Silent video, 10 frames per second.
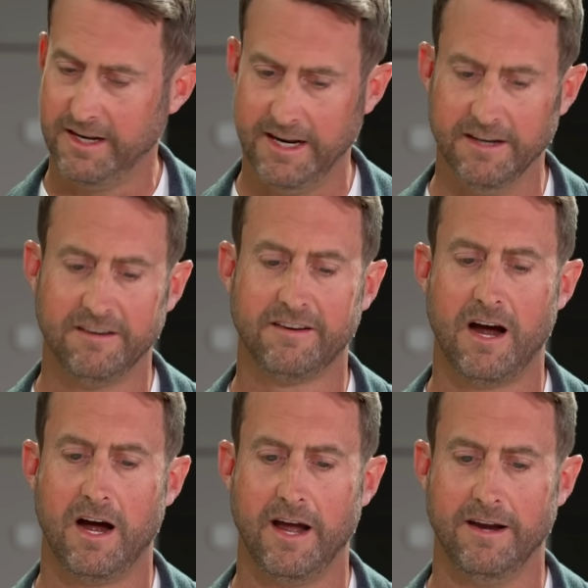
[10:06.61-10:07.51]

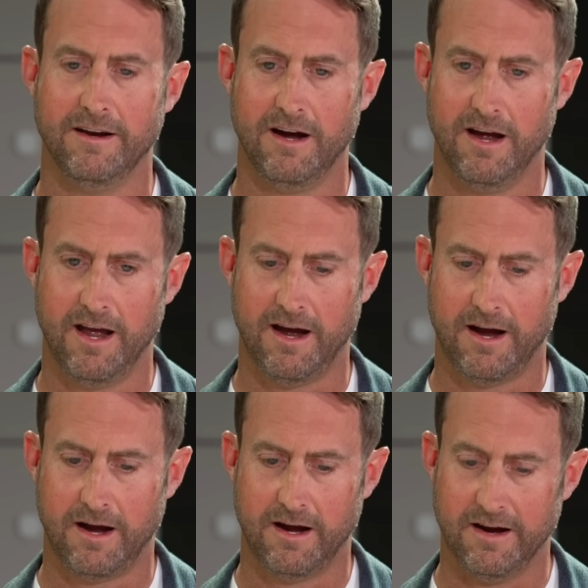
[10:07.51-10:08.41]
inside
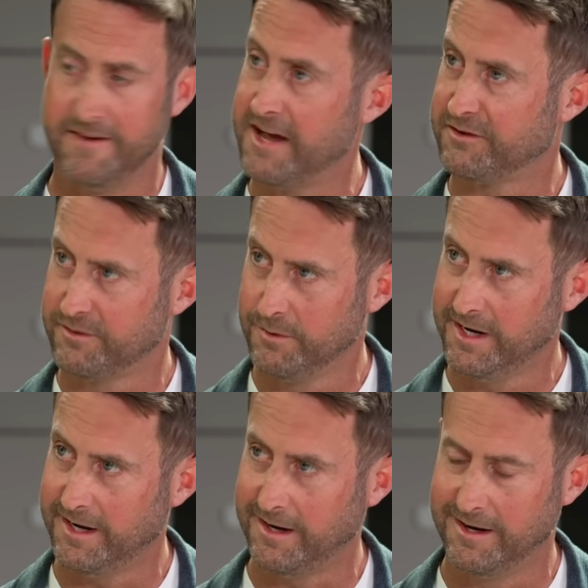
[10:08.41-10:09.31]
uh, of
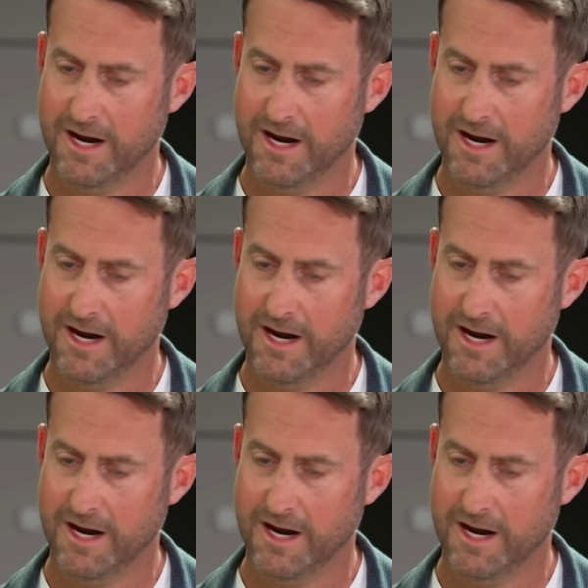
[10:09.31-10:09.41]
S3,